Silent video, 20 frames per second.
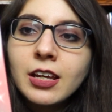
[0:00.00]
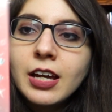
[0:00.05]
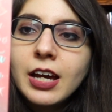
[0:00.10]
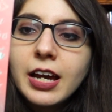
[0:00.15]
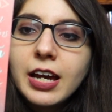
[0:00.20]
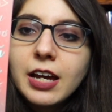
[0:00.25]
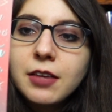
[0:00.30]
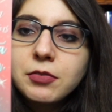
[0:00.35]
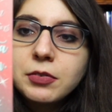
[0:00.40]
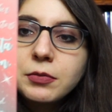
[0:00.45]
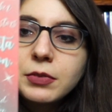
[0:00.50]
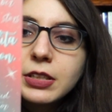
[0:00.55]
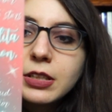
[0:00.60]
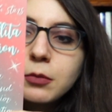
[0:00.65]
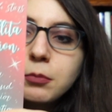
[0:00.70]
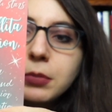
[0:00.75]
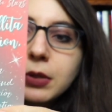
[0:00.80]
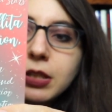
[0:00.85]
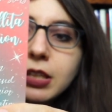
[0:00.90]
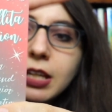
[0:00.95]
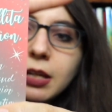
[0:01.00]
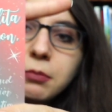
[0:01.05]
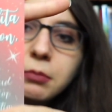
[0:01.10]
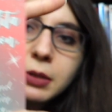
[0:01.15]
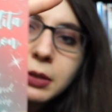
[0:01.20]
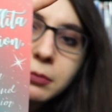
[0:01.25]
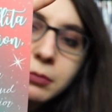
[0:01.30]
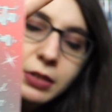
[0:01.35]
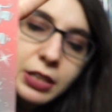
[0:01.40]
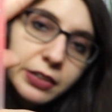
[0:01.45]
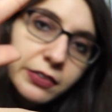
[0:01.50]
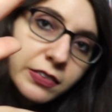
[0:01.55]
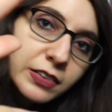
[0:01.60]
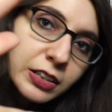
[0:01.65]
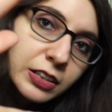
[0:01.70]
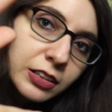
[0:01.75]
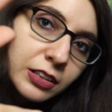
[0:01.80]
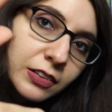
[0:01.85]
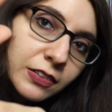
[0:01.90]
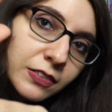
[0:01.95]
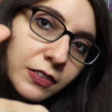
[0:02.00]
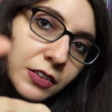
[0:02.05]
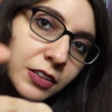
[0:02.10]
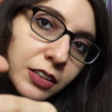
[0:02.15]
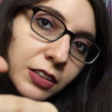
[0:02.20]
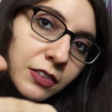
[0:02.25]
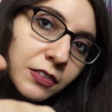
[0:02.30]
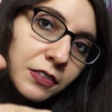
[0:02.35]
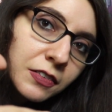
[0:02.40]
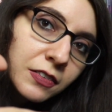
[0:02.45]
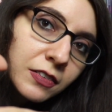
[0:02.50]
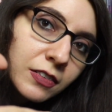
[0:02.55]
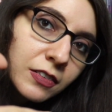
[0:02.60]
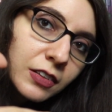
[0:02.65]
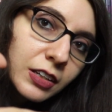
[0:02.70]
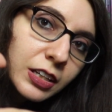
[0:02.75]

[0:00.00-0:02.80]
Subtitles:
I haven't read the book yet, but I'm guessing this is